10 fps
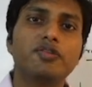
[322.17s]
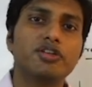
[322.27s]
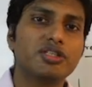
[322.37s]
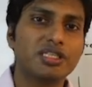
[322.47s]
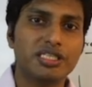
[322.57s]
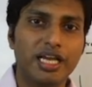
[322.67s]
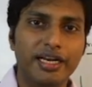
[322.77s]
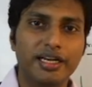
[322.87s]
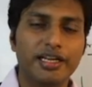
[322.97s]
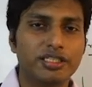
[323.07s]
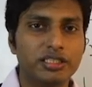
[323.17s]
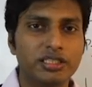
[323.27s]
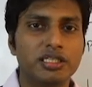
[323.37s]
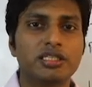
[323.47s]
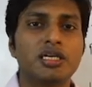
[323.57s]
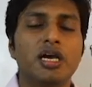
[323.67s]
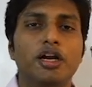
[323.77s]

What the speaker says: which is inside the testes is